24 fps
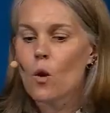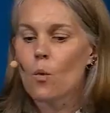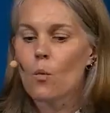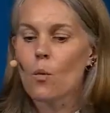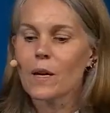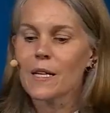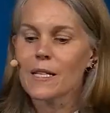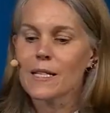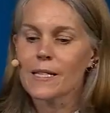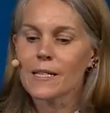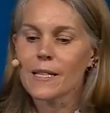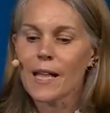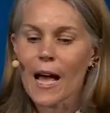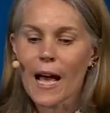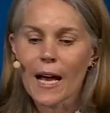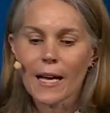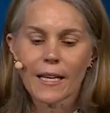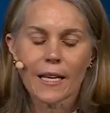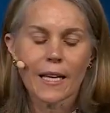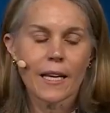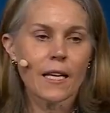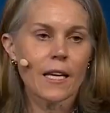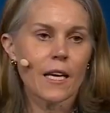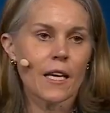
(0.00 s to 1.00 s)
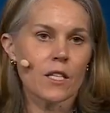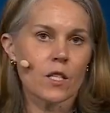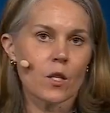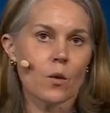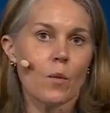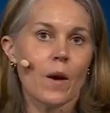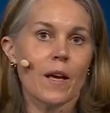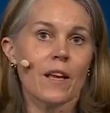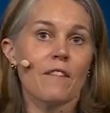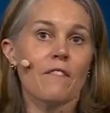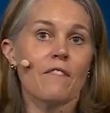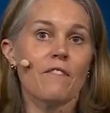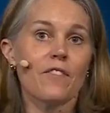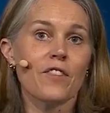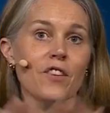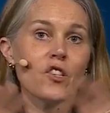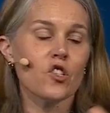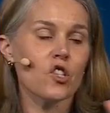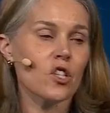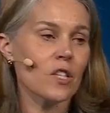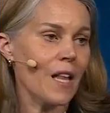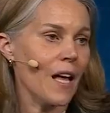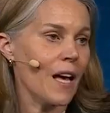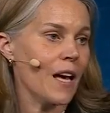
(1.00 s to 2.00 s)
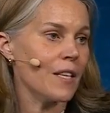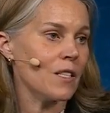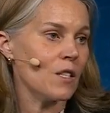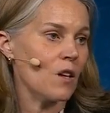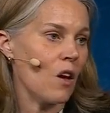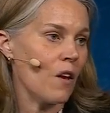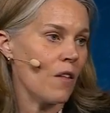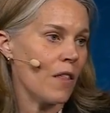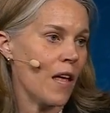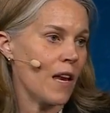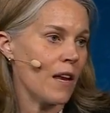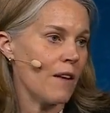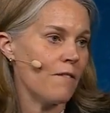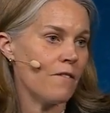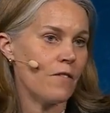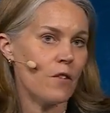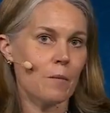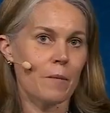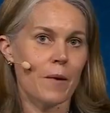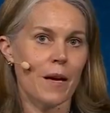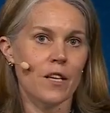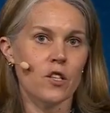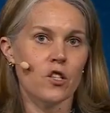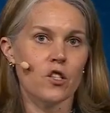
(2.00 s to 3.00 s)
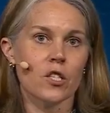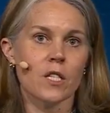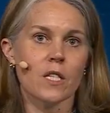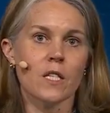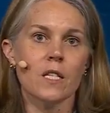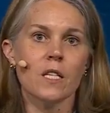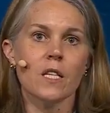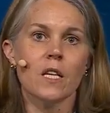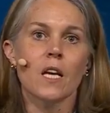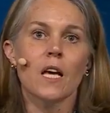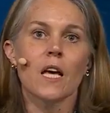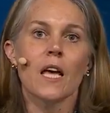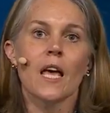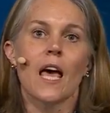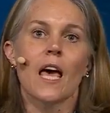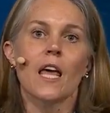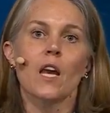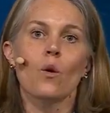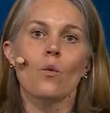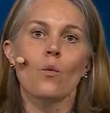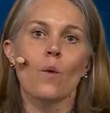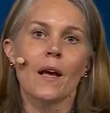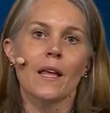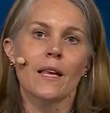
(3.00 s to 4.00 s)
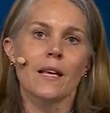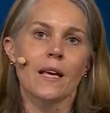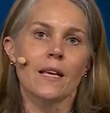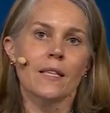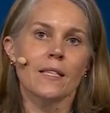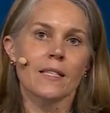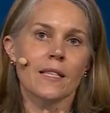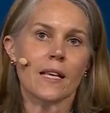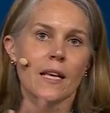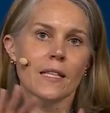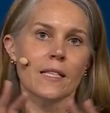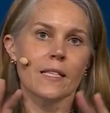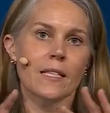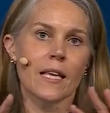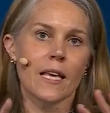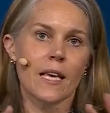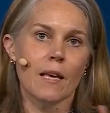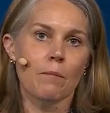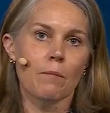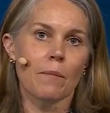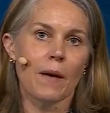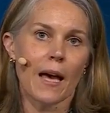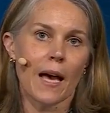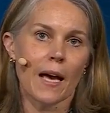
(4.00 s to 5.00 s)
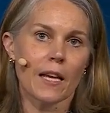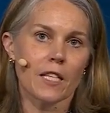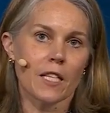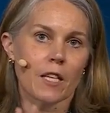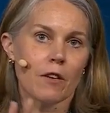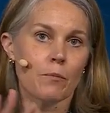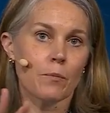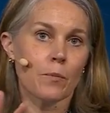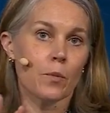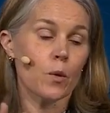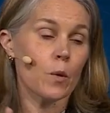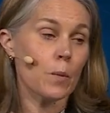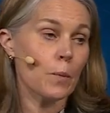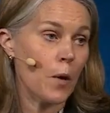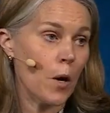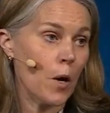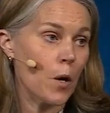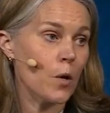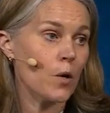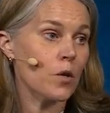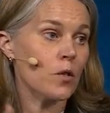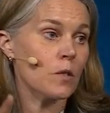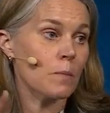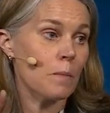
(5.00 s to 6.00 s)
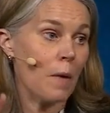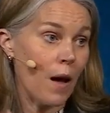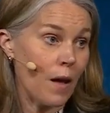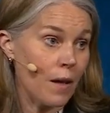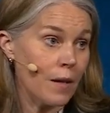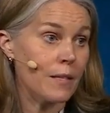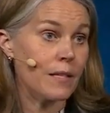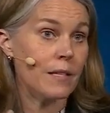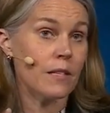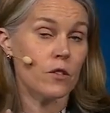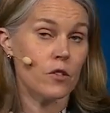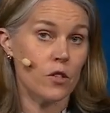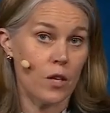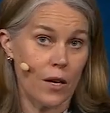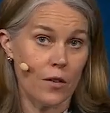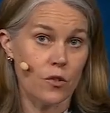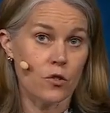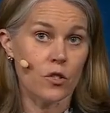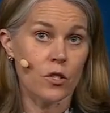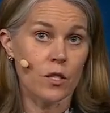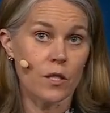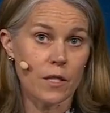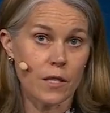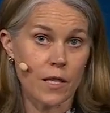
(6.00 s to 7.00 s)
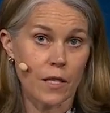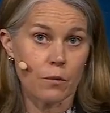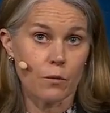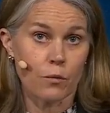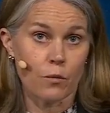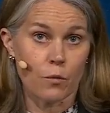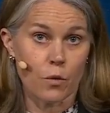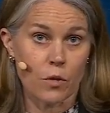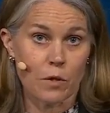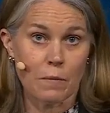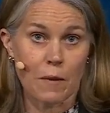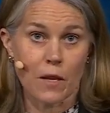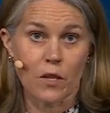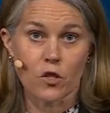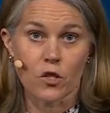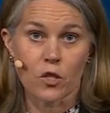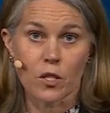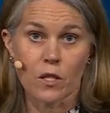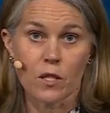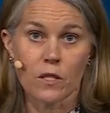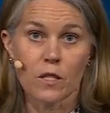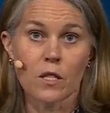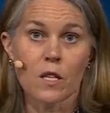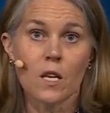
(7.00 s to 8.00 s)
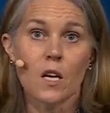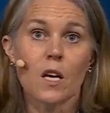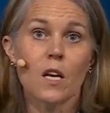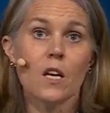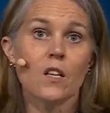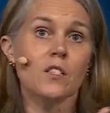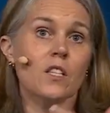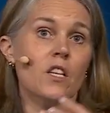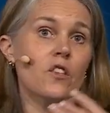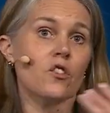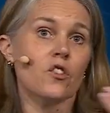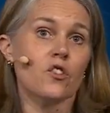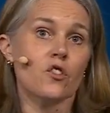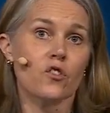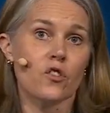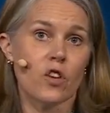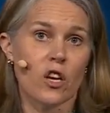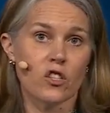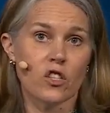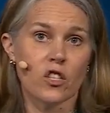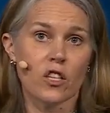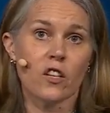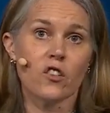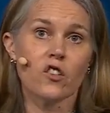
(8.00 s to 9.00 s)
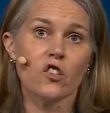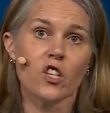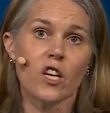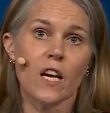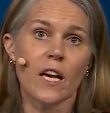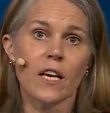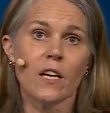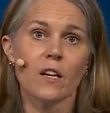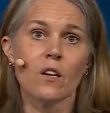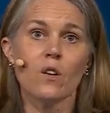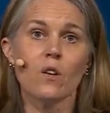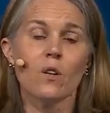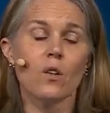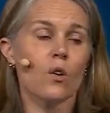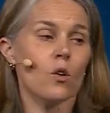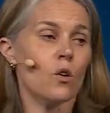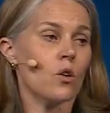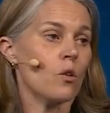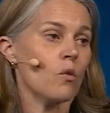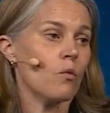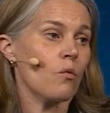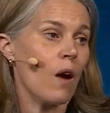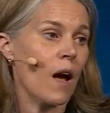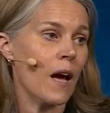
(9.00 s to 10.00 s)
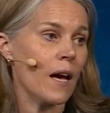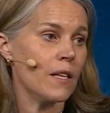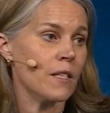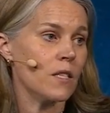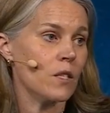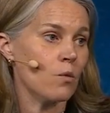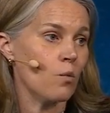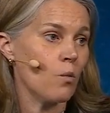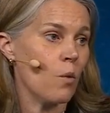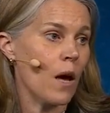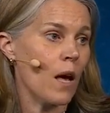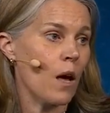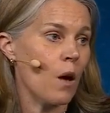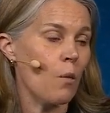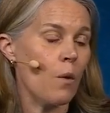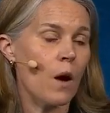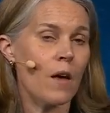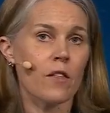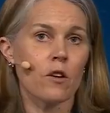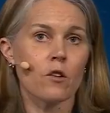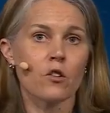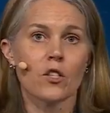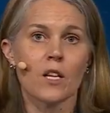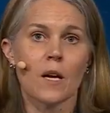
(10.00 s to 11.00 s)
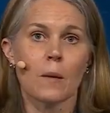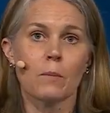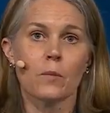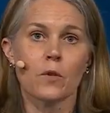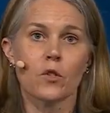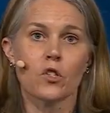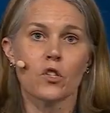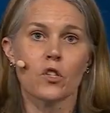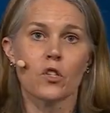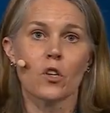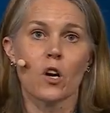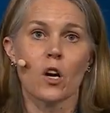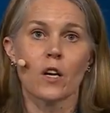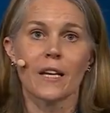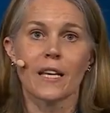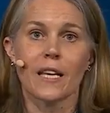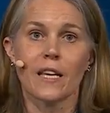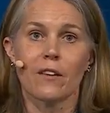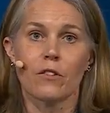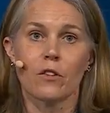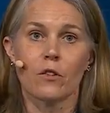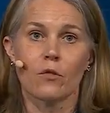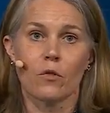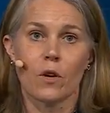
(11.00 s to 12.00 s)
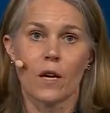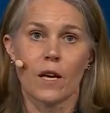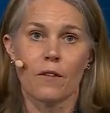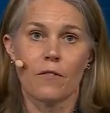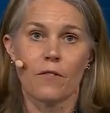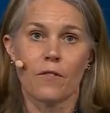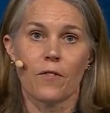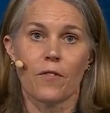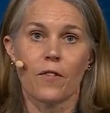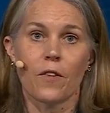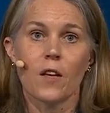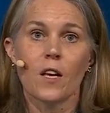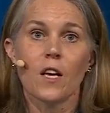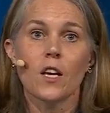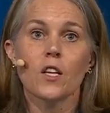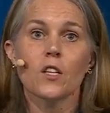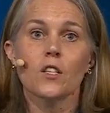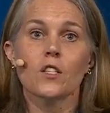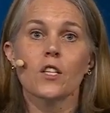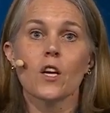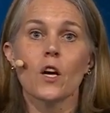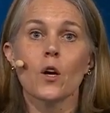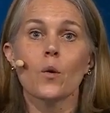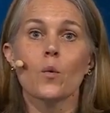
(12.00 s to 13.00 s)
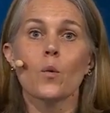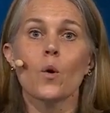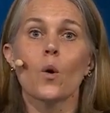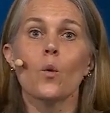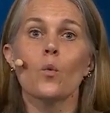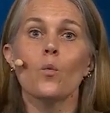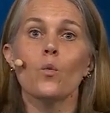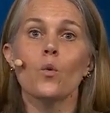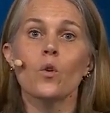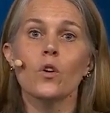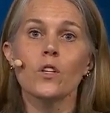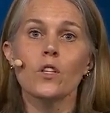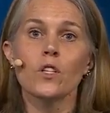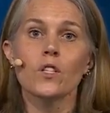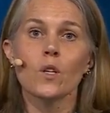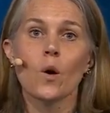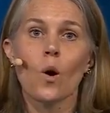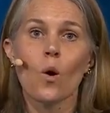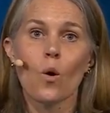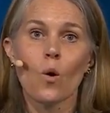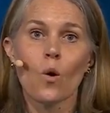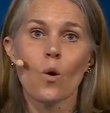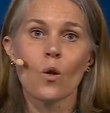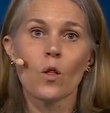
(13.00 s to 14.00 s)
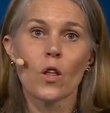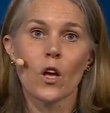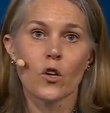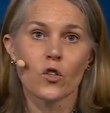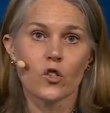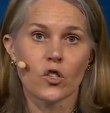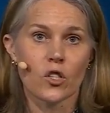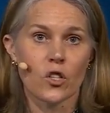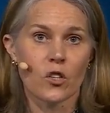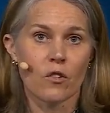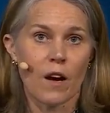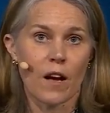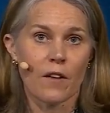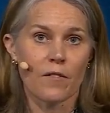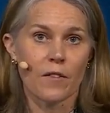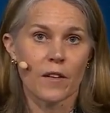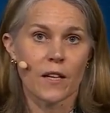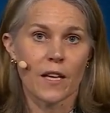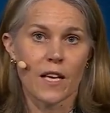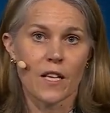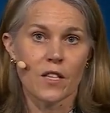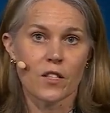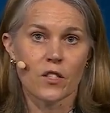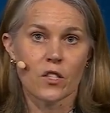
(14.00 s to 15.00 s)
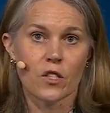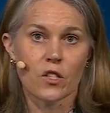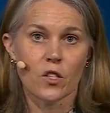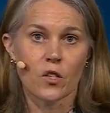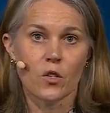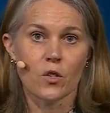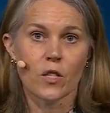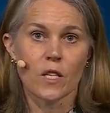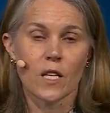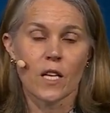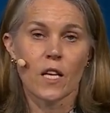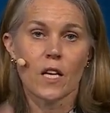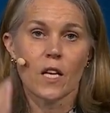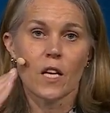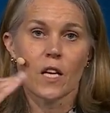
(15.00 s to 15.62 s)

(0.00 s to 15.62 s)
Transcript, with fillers: What is lacking is a way to visualize all that information and a way to assess the impact of proposed policy changes, like was mentioned, such as dredging a channel or a rise in wet weather temperature on a given reef. So, Woods Hole Oceanographic Institute